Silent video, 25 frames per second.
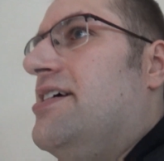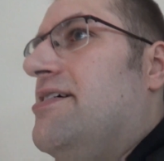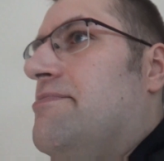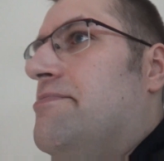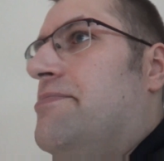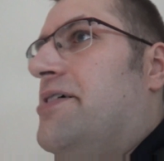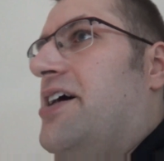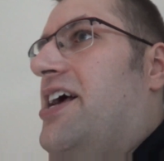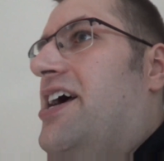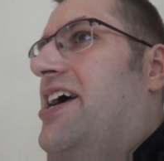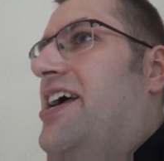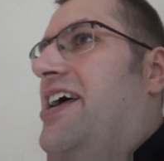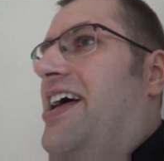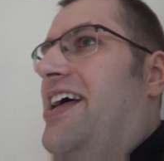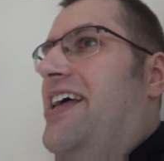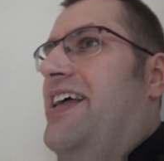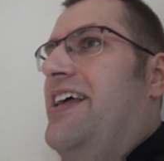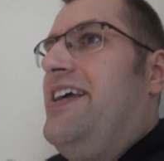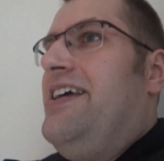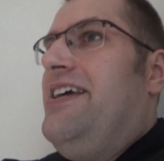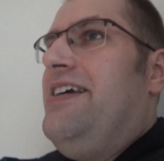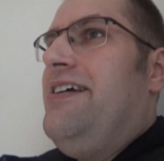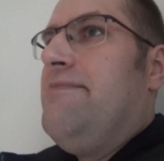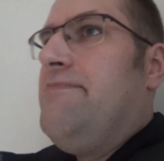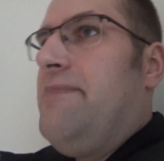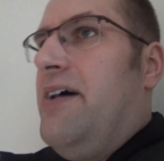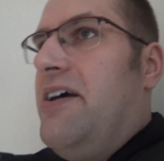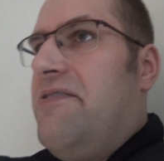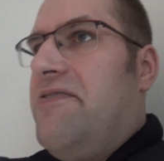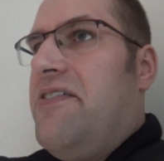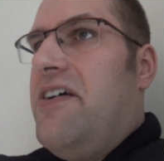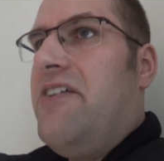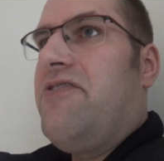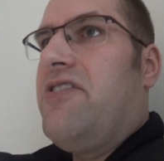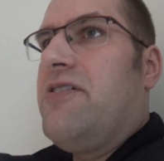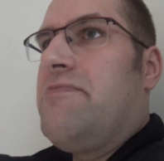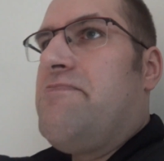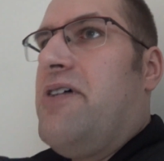But my
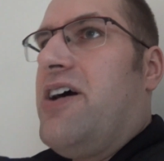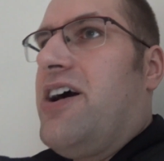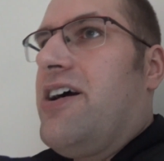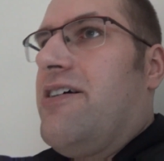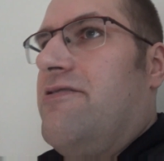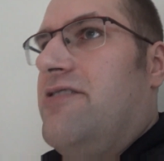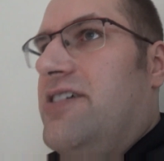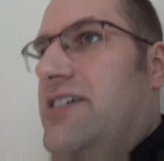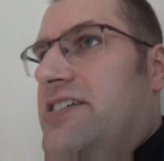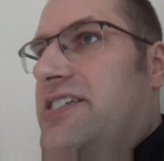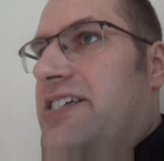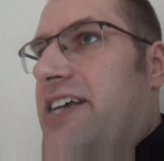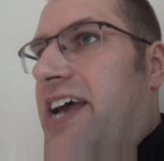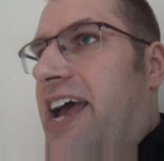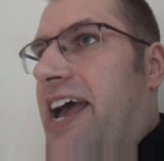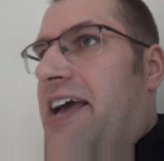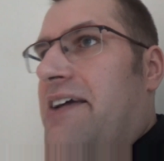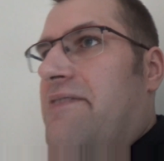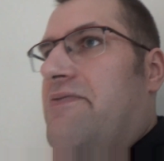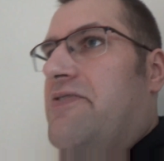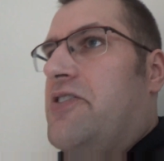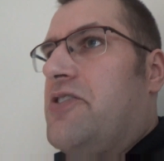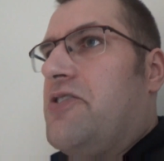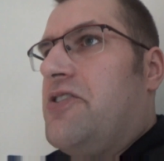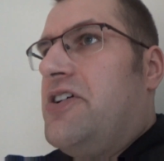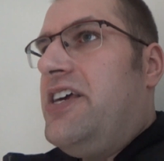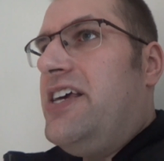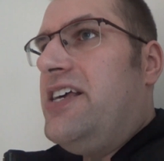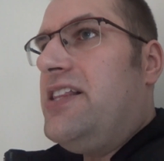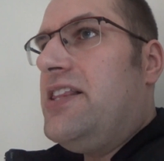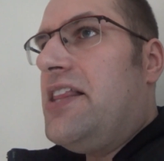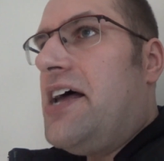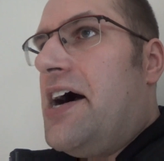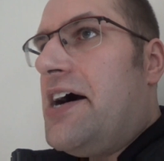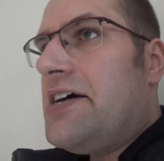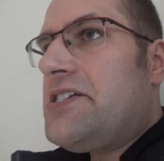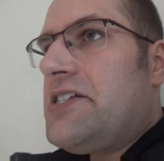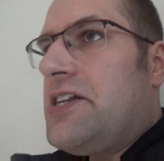favorite part was after he
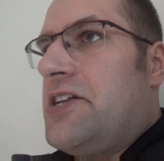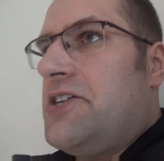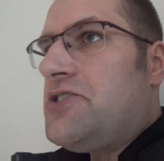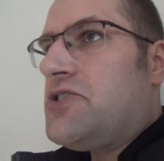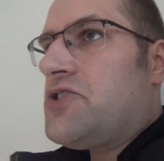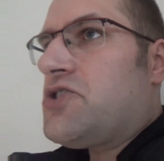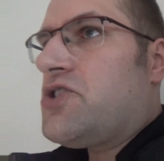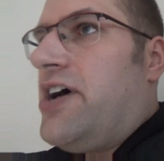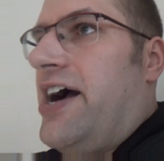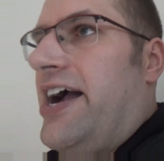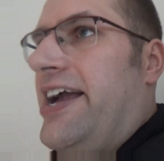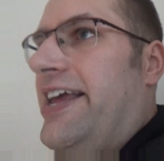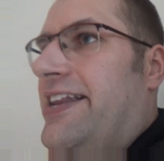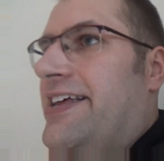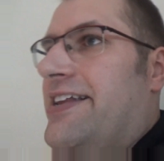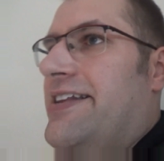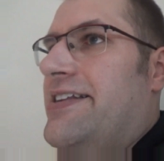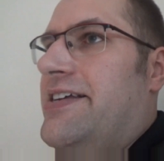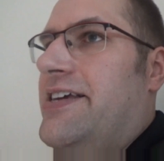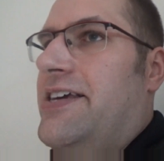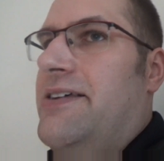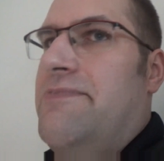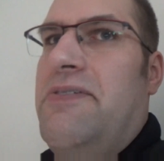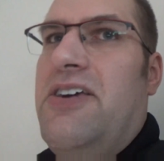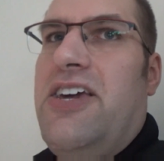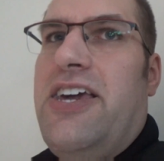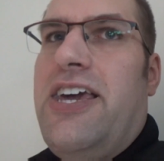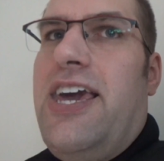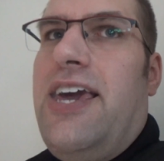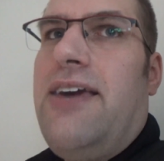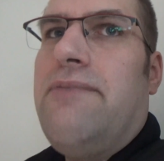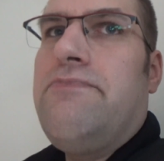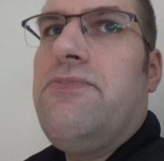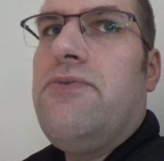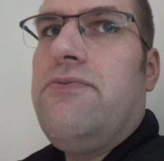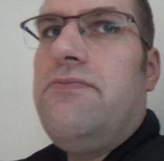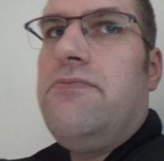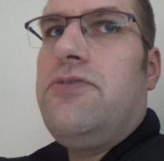lost his trident, he
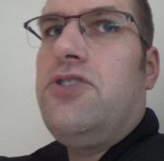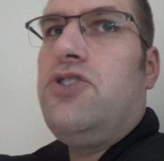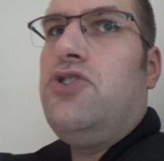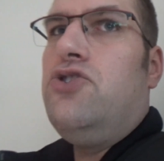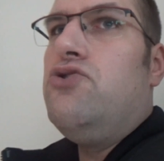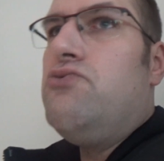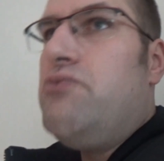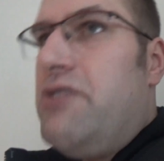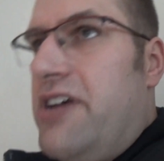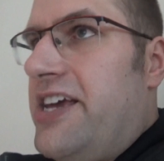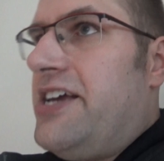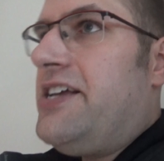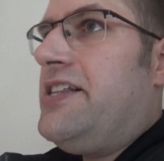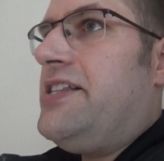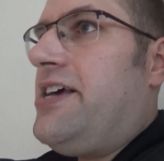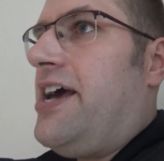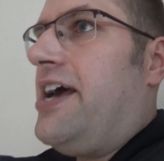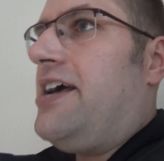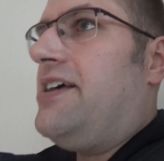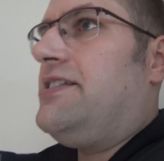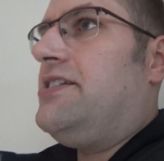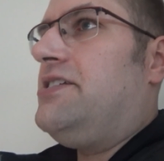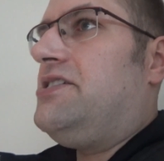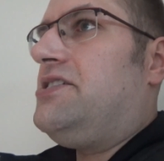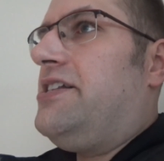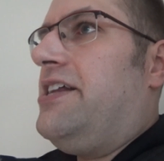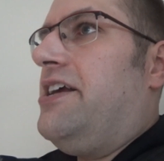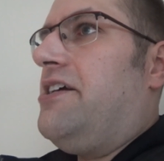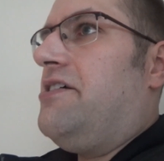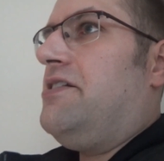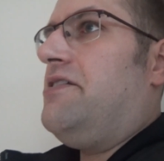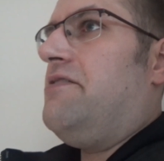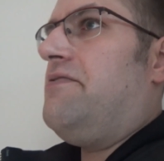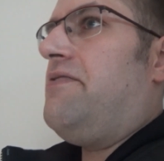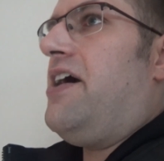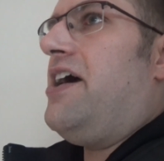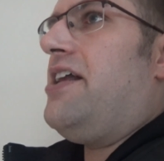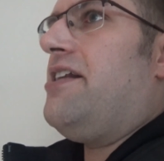became too weak
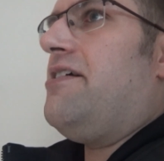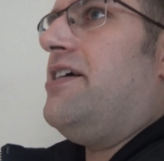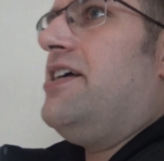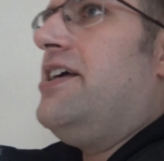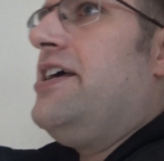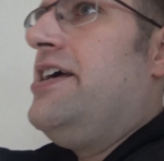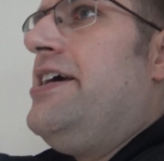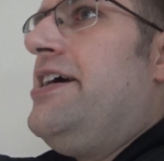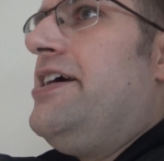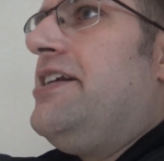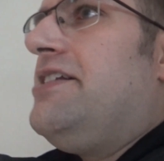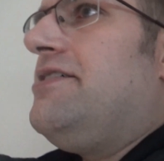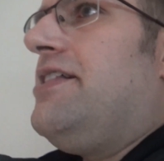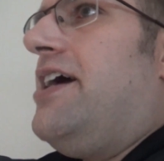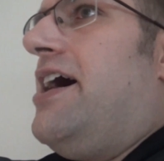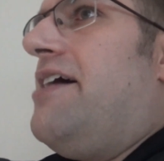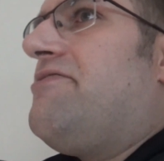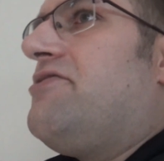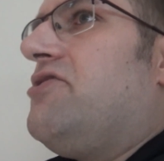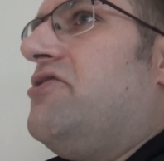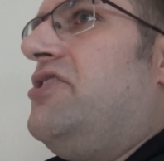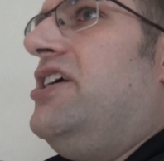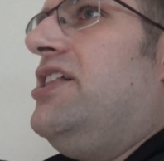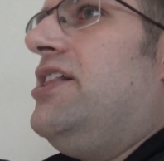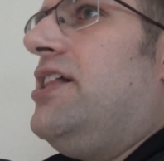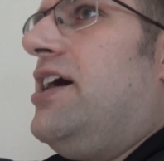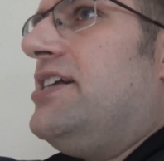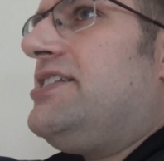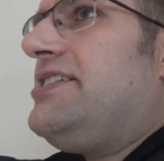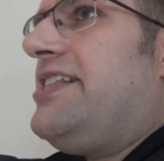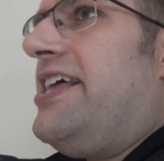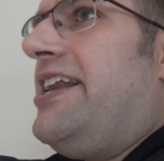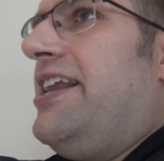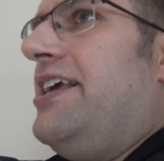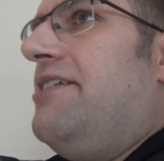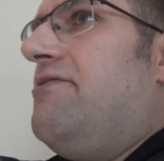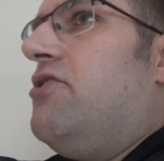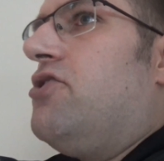after he lost
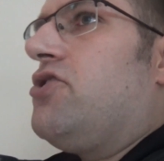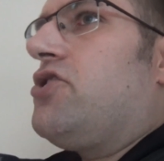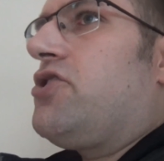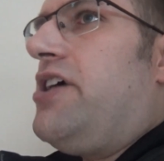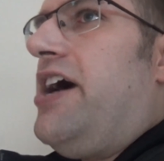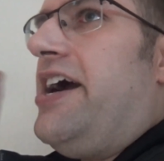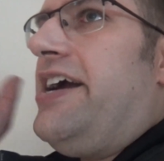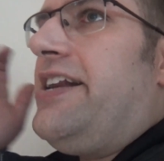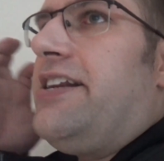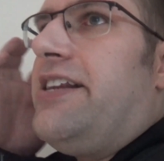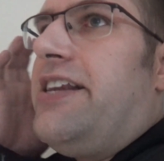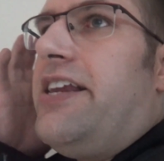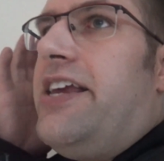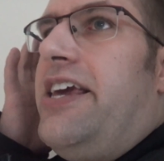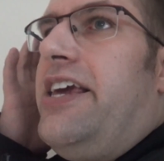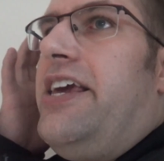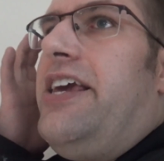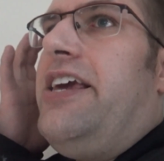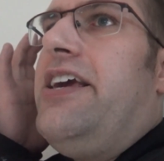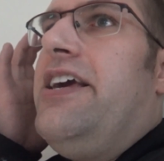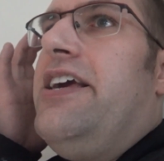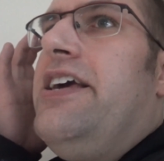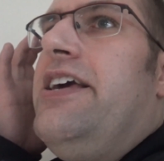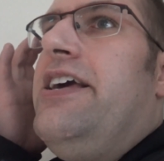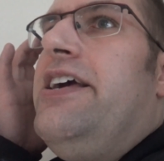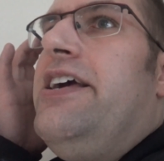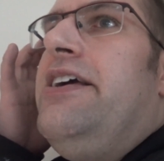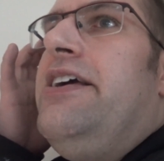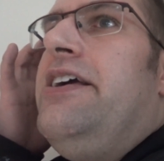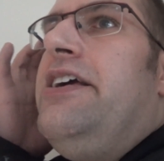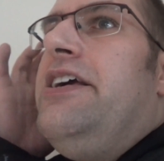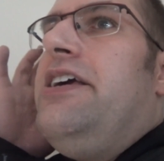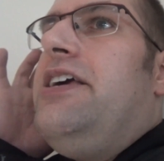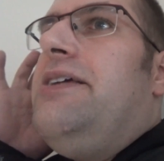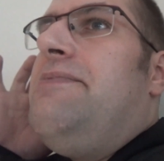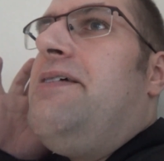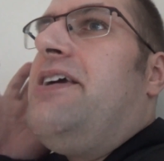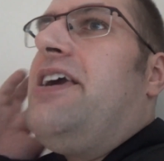that evil trident. He
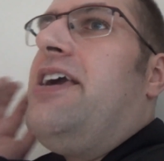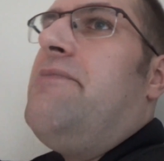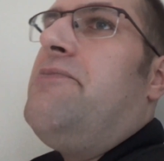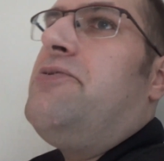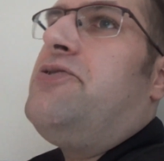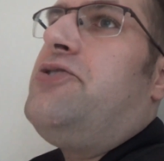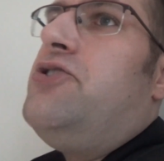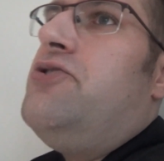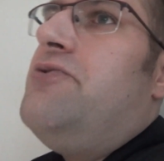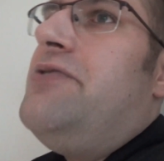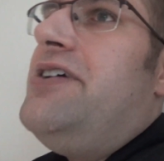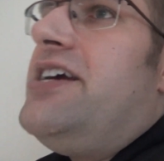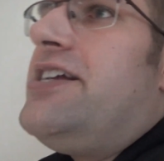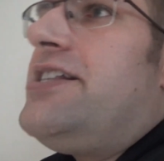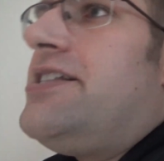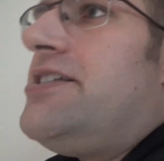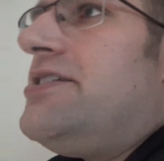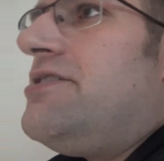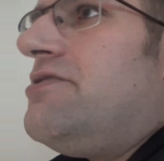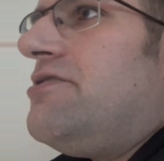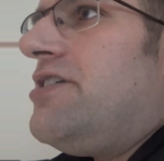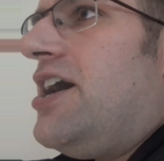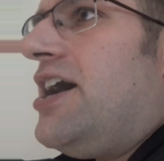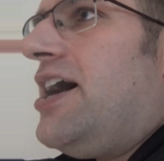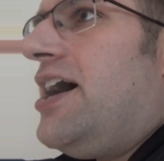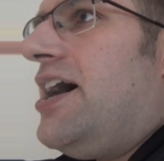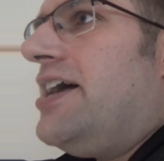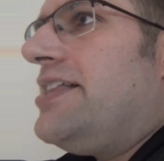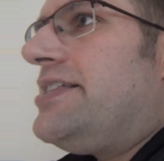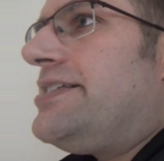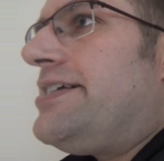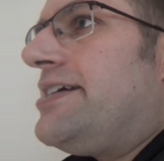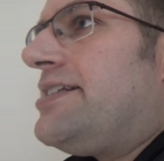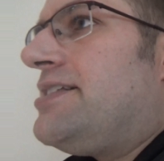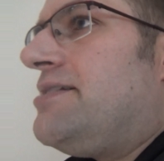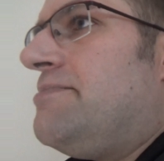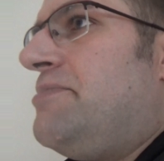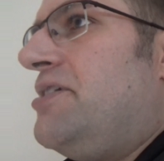became too weak for
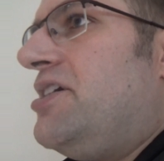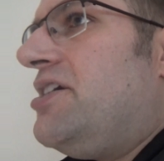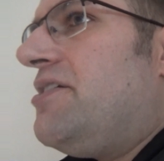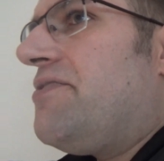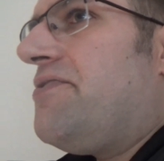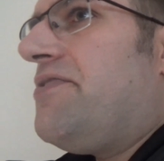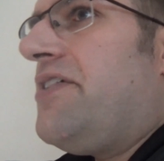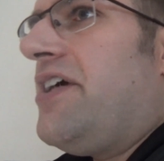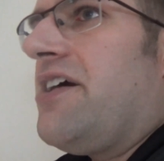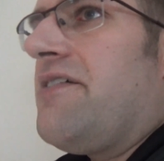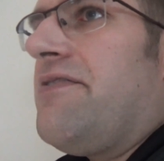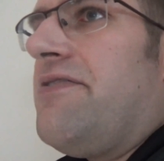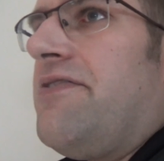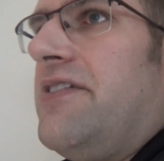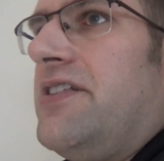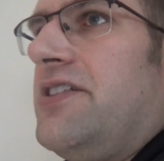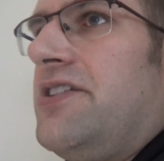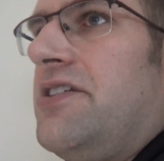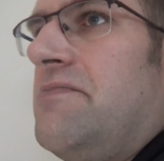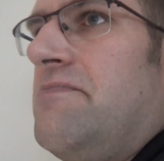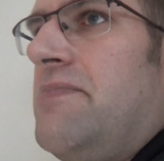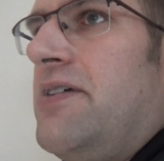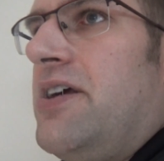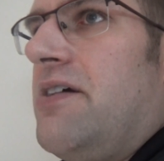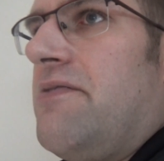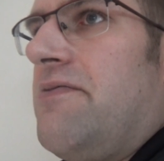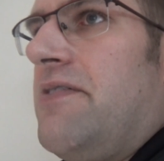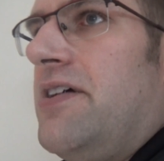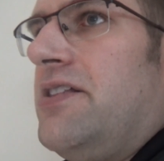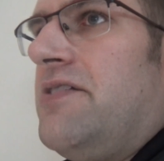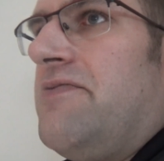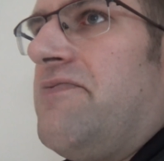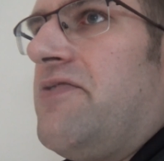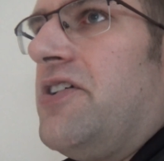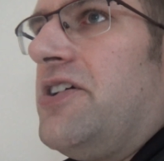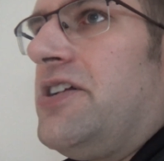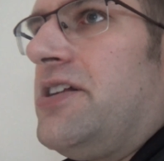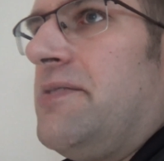it to be
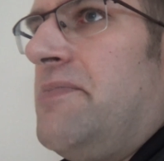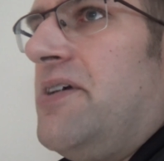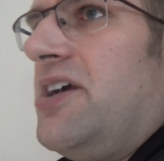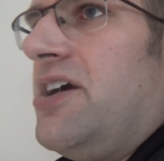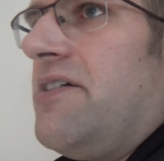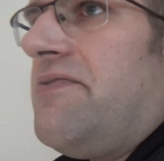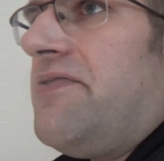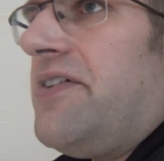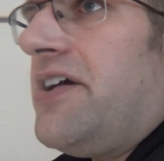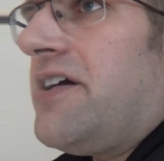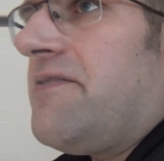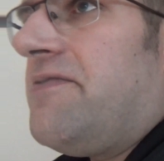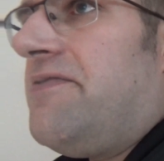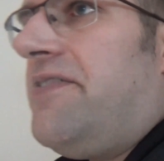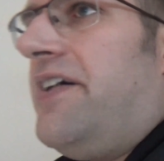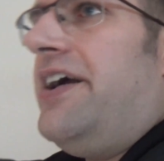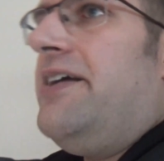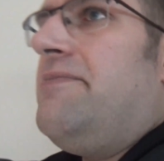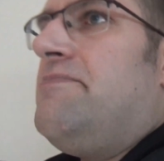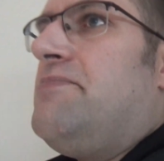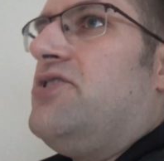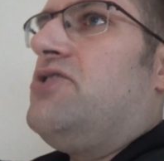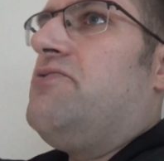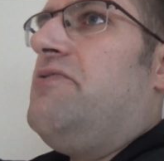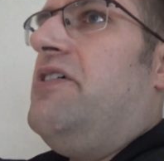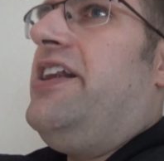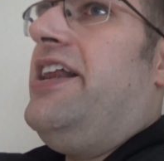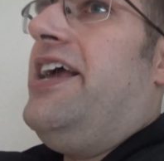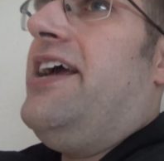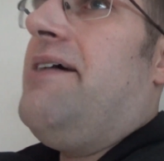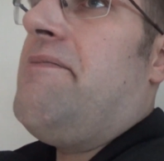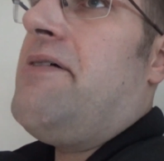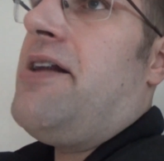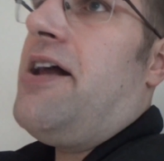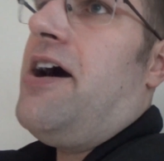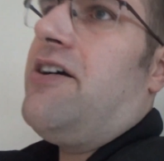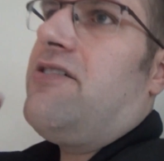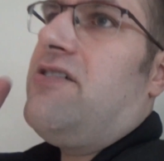a fair fight between
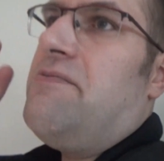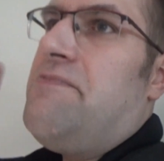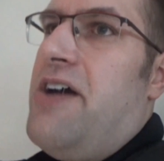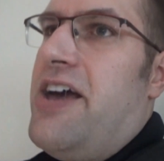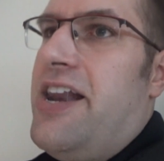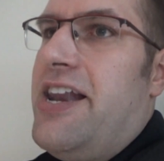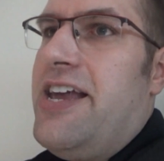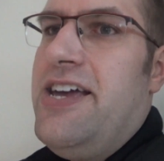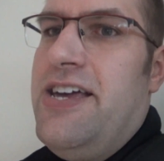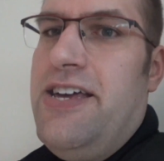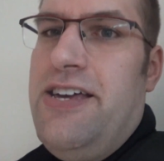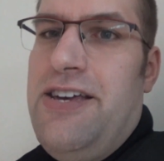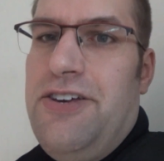him and Aquaman.